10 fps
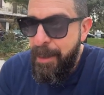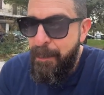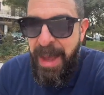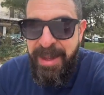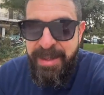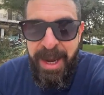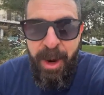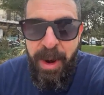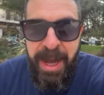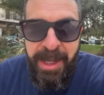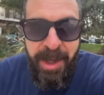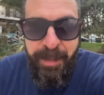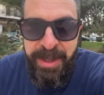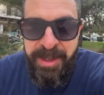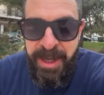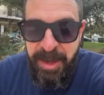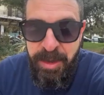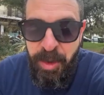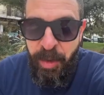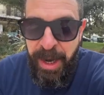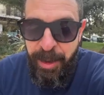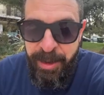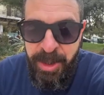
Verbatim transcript: Bandera elements in Ukraine,